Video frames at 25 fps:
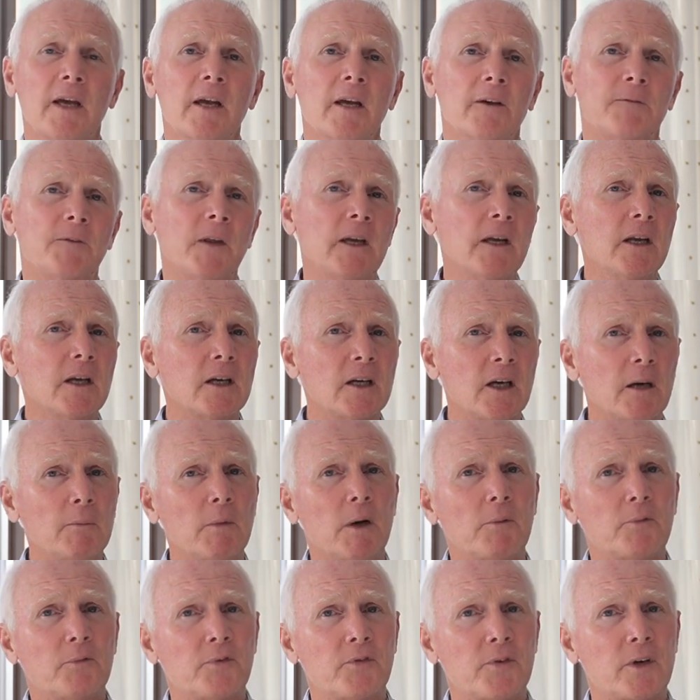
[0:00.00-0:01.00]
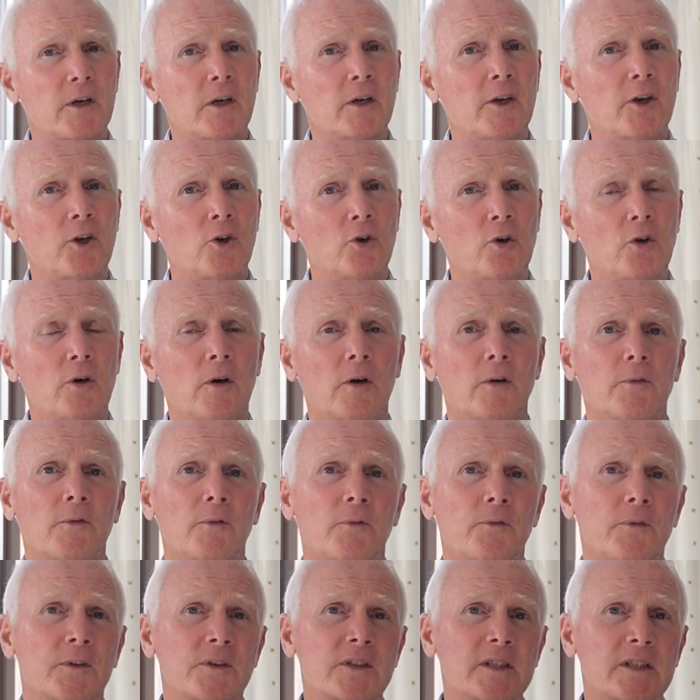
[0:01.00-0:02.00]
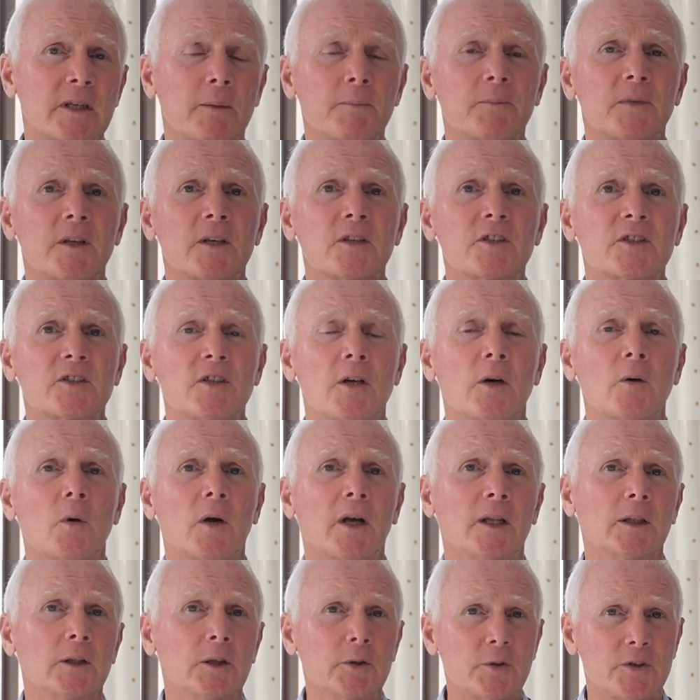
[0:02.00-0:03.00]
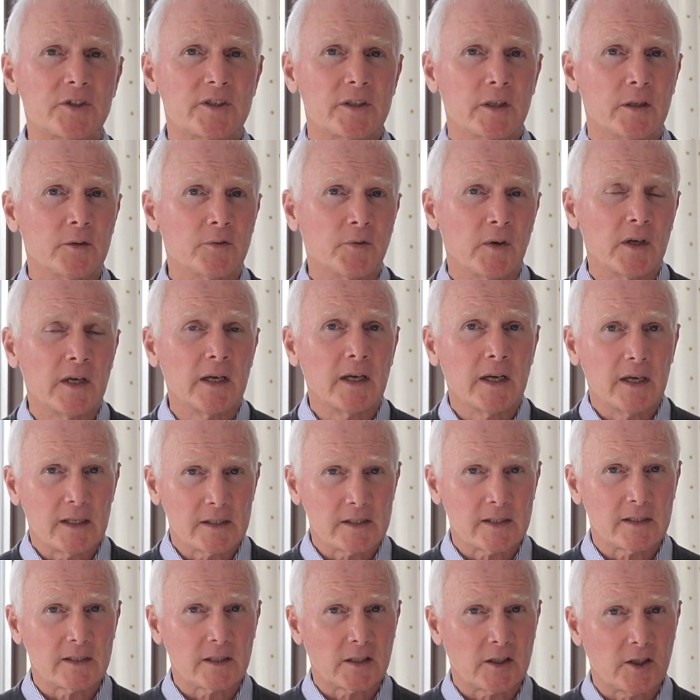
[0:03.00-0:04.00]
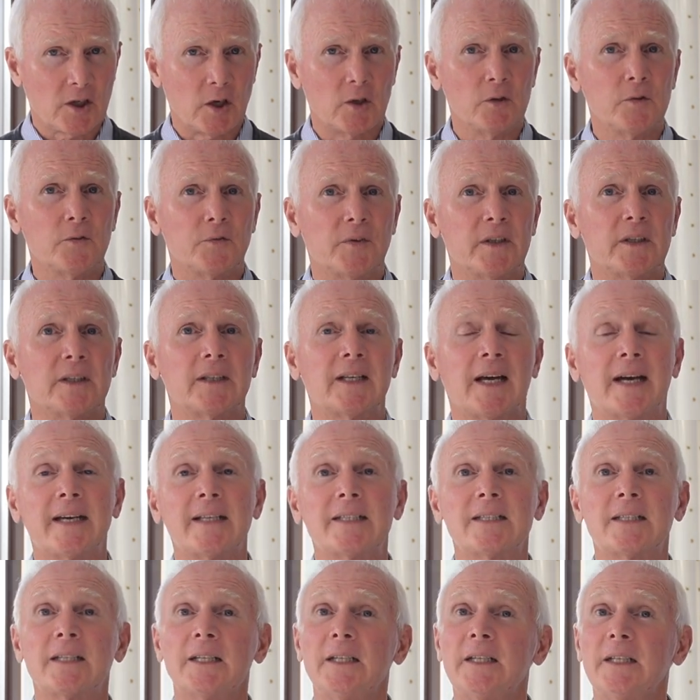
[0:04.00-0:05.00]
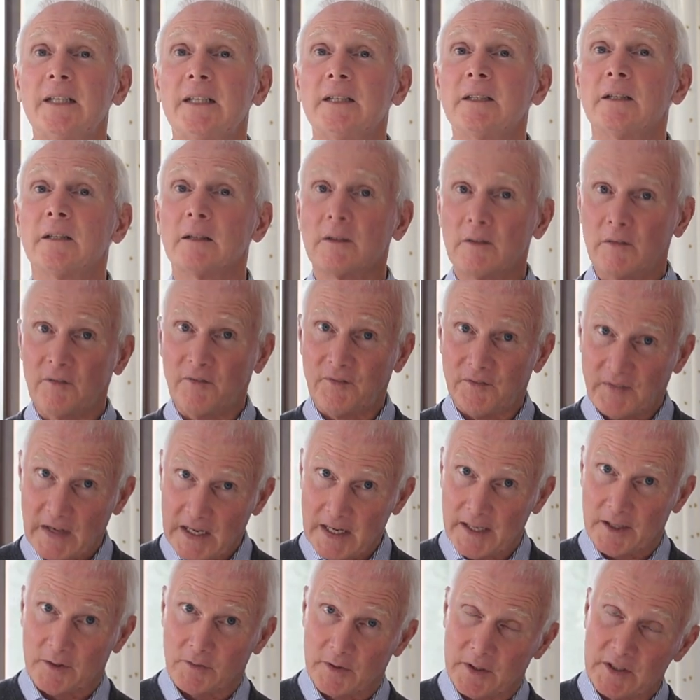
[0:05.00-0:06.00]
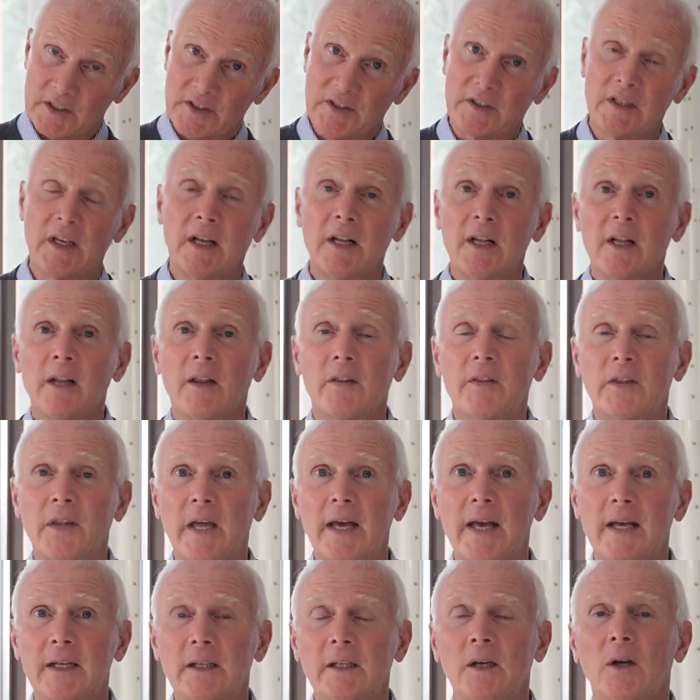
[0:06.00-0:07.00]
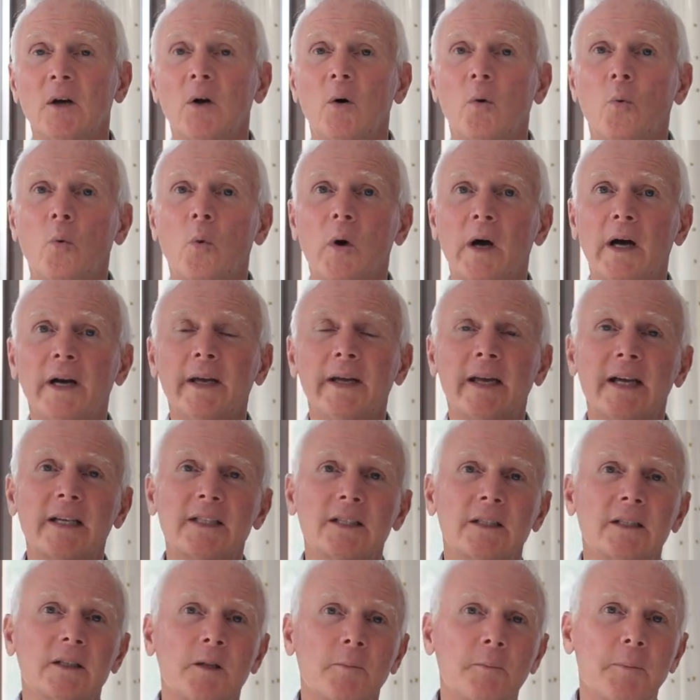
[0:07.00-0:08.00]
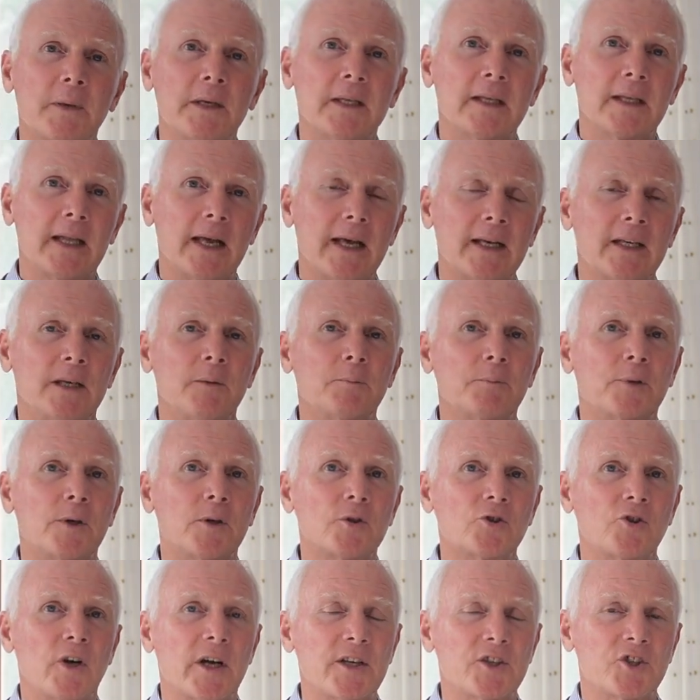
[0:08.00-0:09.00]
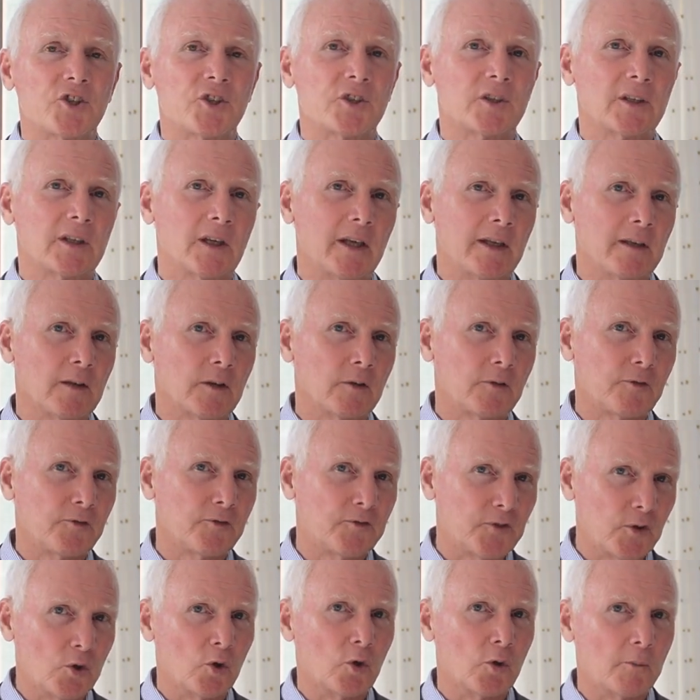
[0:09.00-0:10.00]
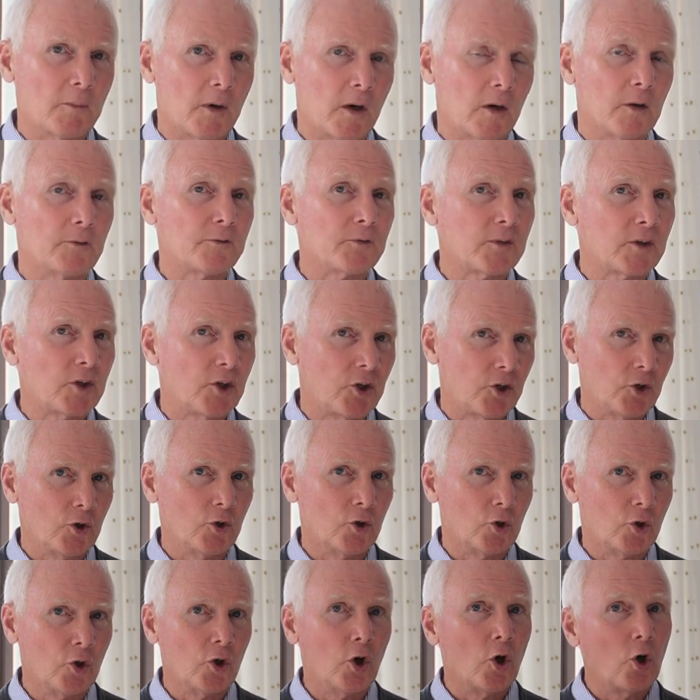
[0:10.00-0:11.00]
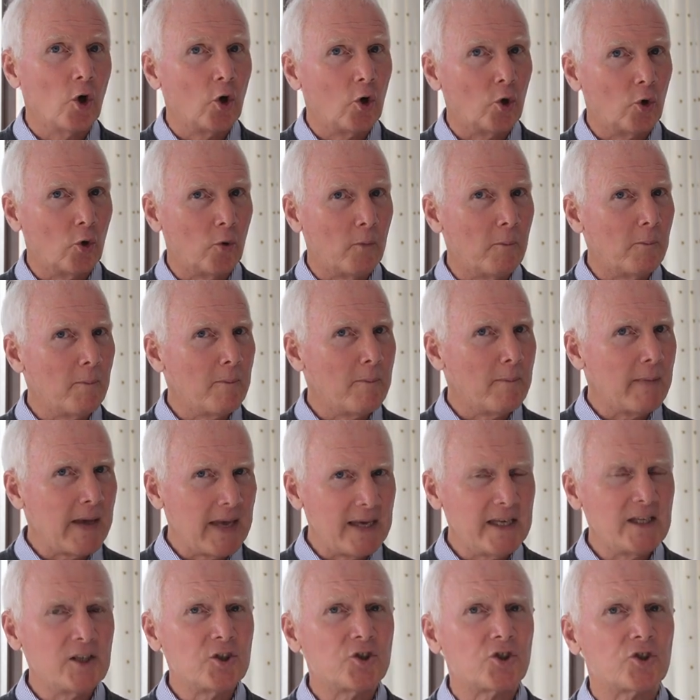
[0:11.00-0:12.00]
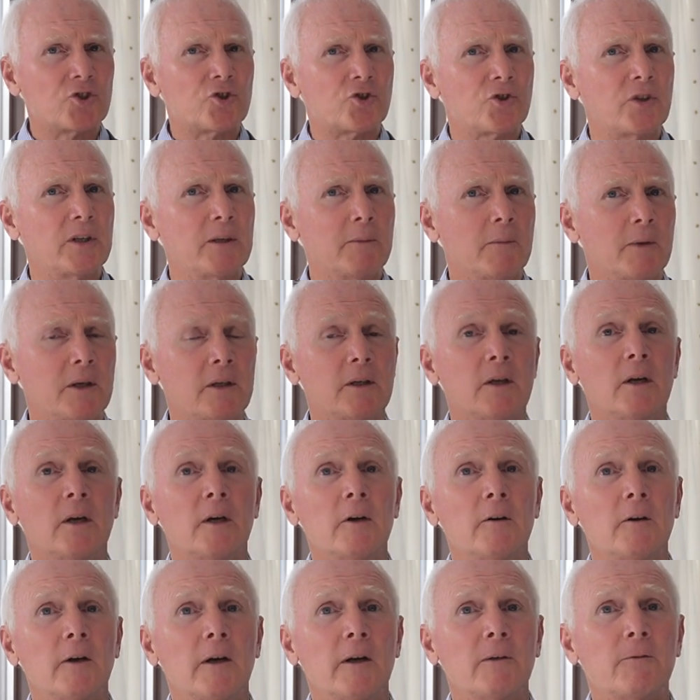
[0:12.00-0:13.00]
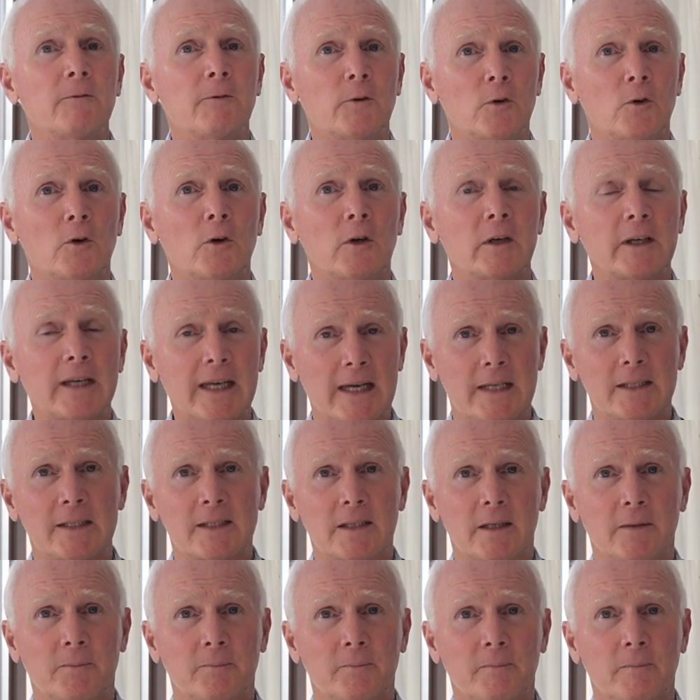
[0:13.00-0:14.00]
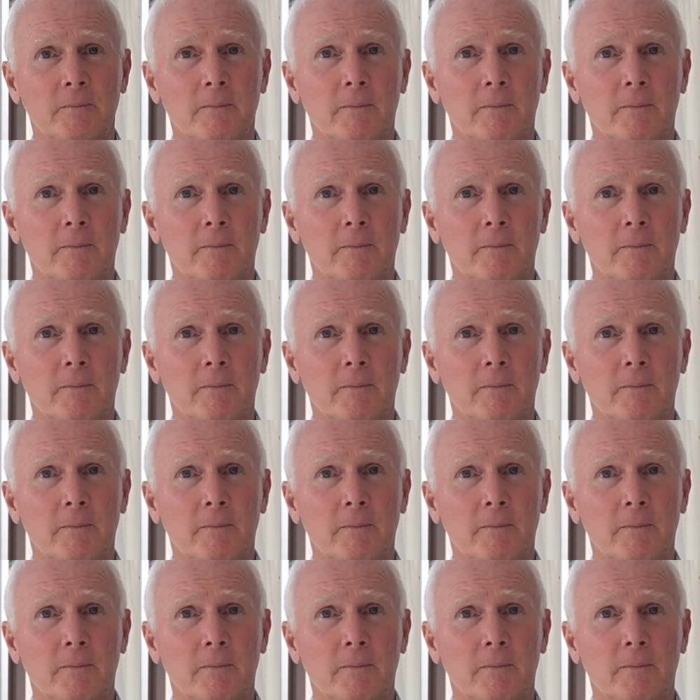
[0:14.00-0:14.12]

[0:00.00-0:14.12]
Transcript: If they can come up for a cure for something so elusive as the COVID-19 virus, then why hasn't there been any progression in the form of cure or major treatment for cancer?